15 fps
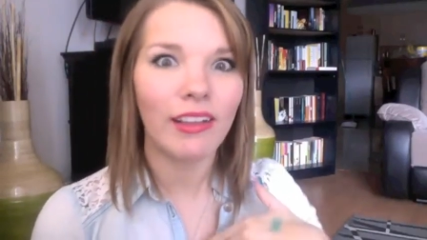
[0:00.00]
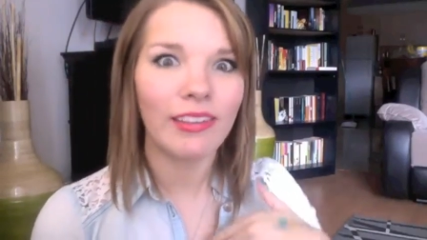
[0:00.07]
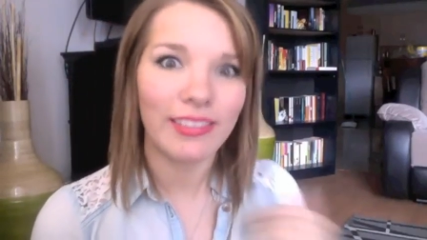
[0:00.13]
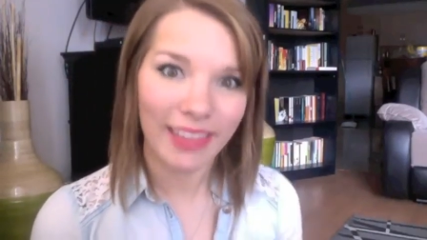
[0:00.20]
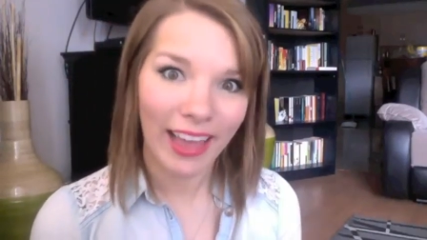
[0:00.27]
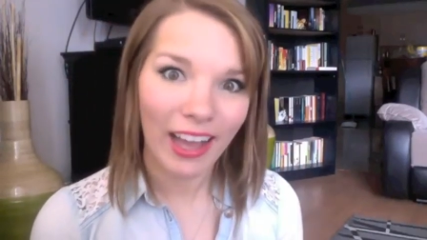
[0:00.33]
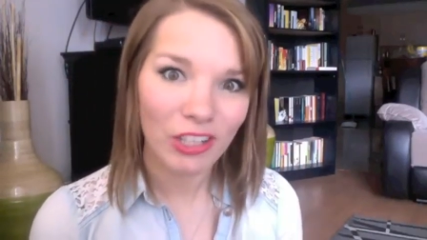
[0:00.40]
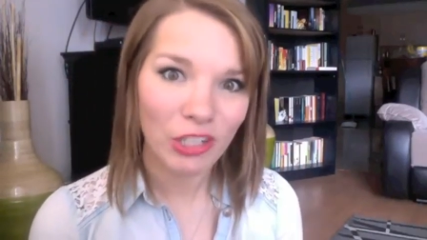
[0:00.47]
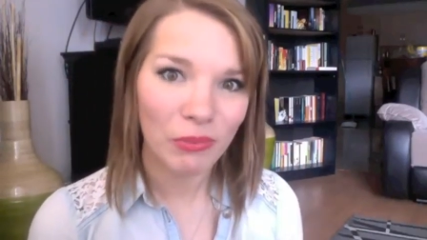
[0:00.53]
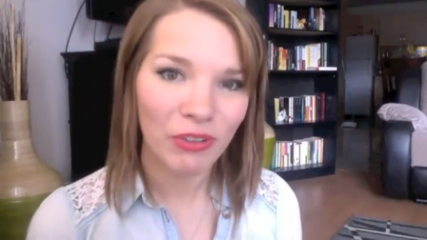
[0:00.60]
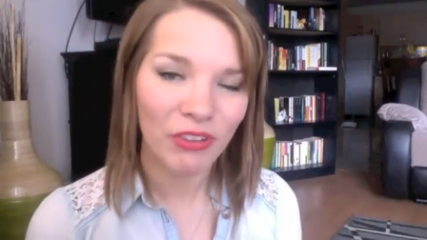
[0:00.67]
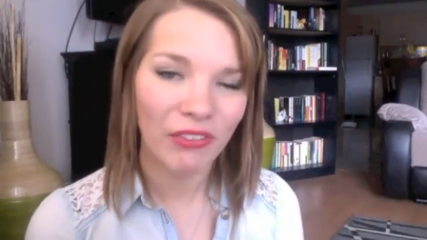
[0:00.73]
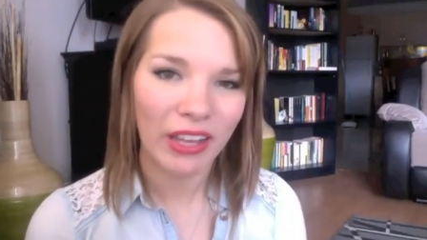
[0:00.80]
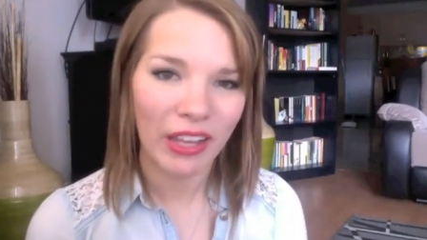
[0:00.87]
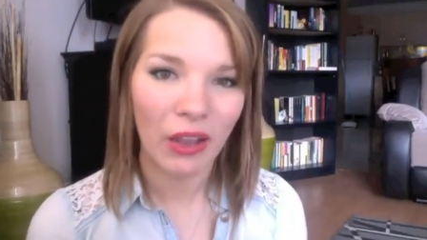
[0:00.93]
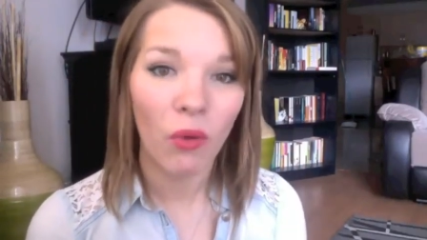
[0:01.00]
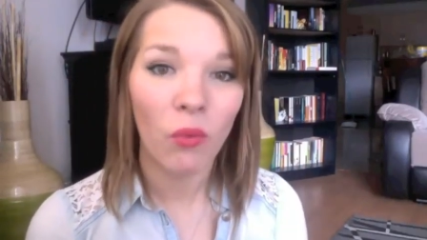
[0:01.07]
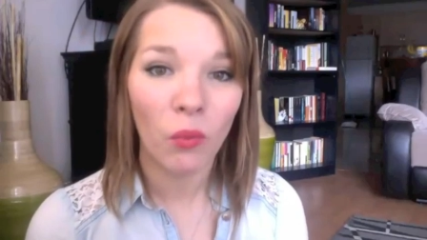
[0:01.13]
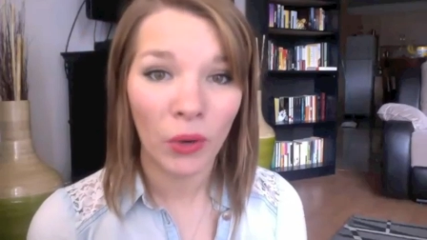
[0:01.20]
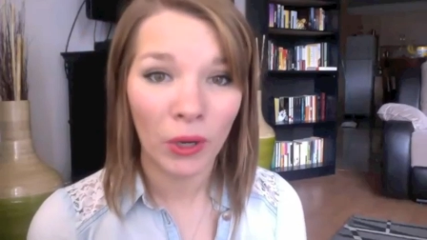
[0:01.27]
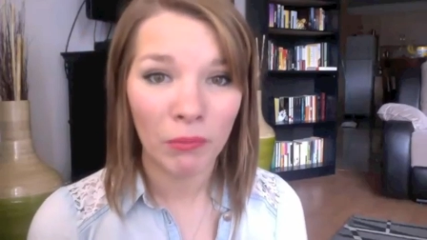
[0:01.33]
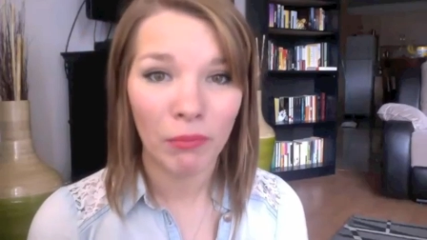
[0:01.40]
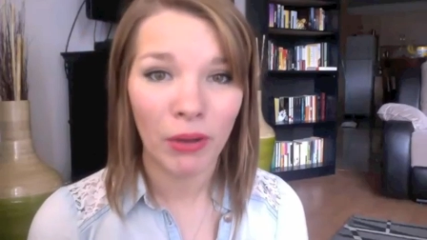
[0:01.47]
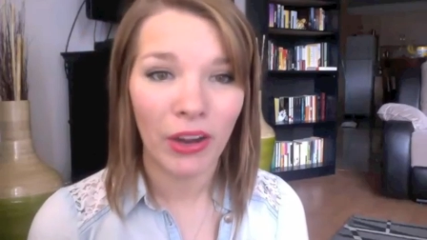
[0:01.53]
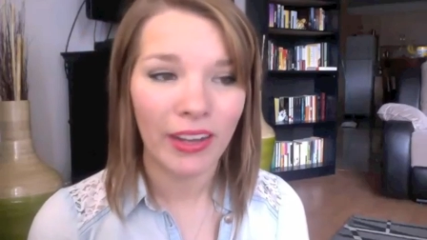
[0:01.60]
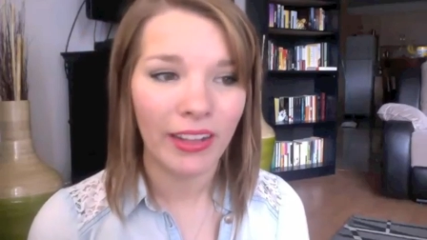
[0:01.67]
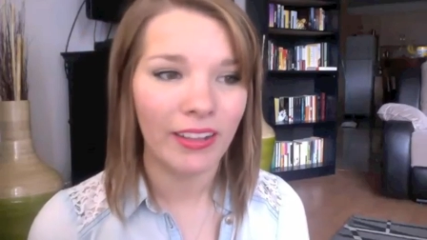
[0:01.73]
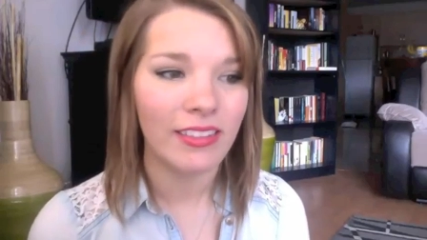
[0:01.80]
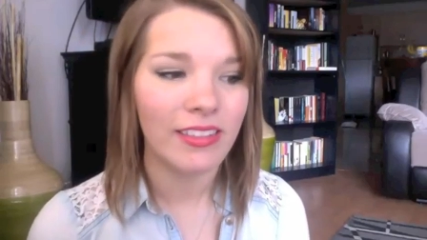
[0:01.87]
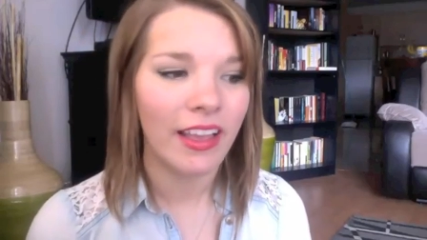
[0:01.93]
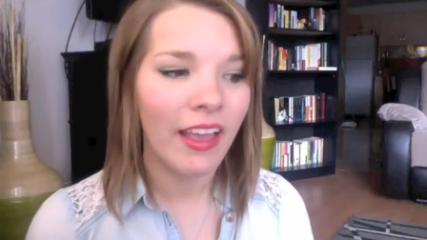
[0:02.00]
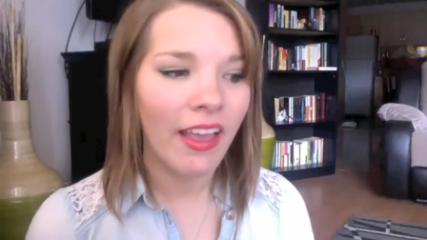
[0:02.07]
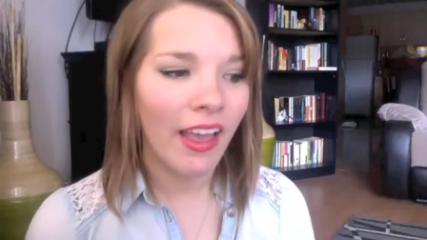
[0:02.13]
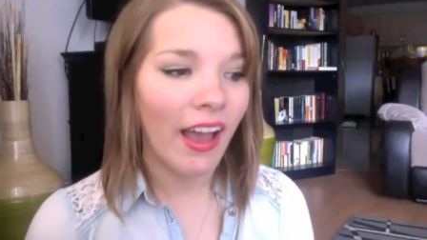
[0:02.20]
slash movie Warm Bodies.